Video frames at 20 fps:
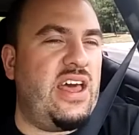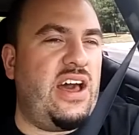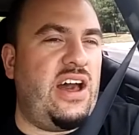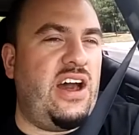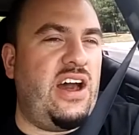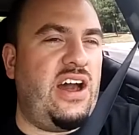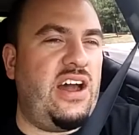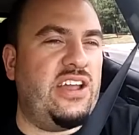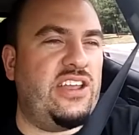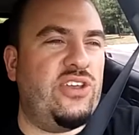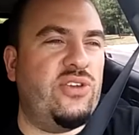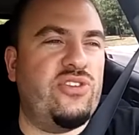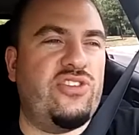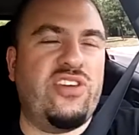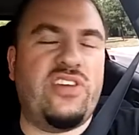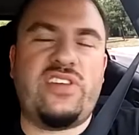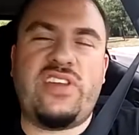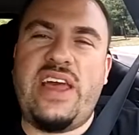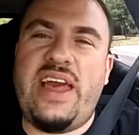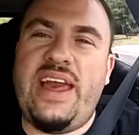You
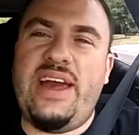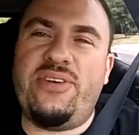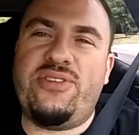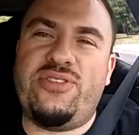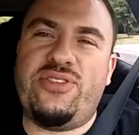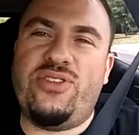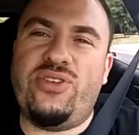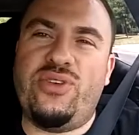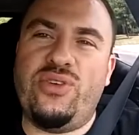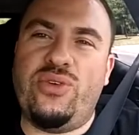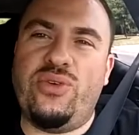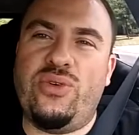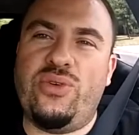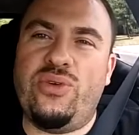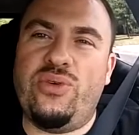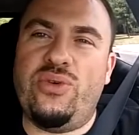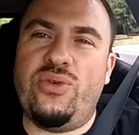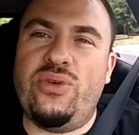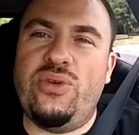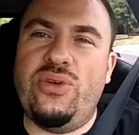just have
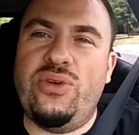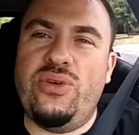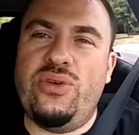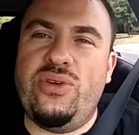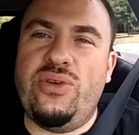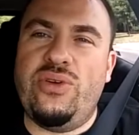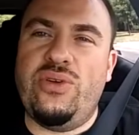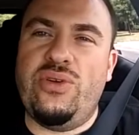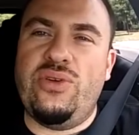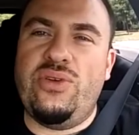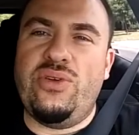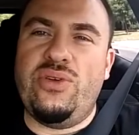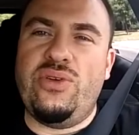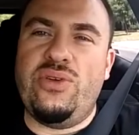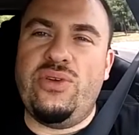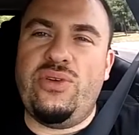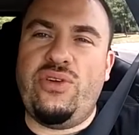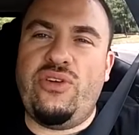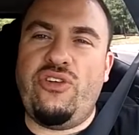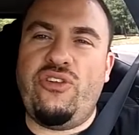to
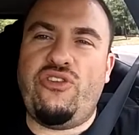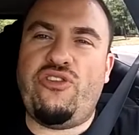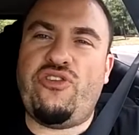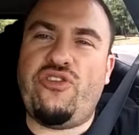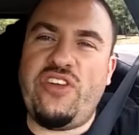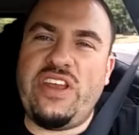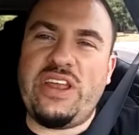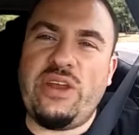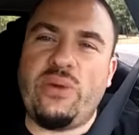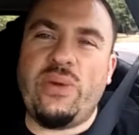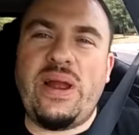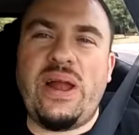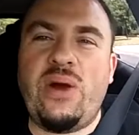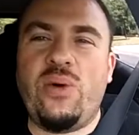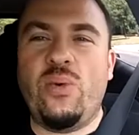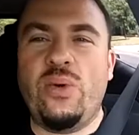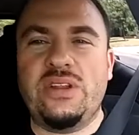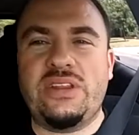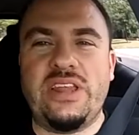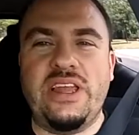figure
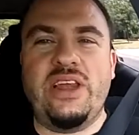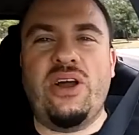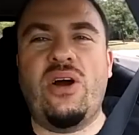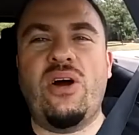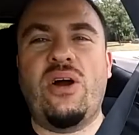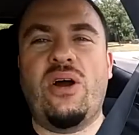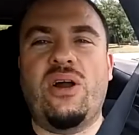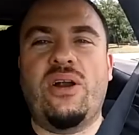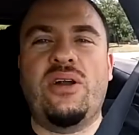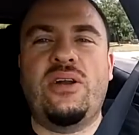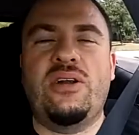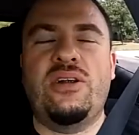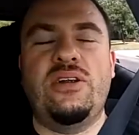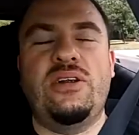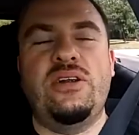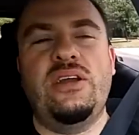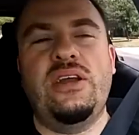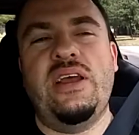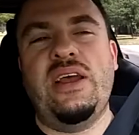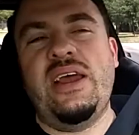out what they are
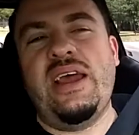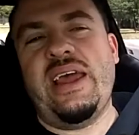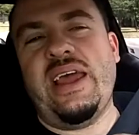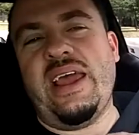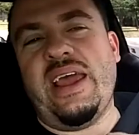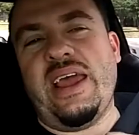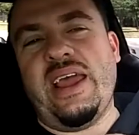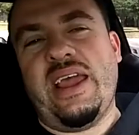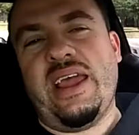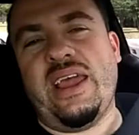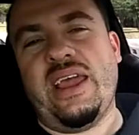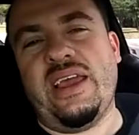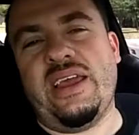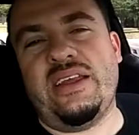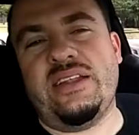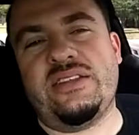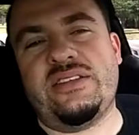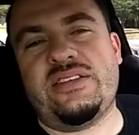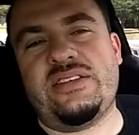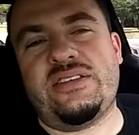
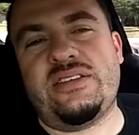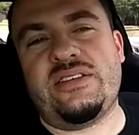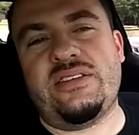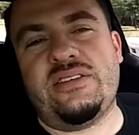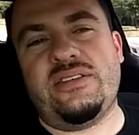and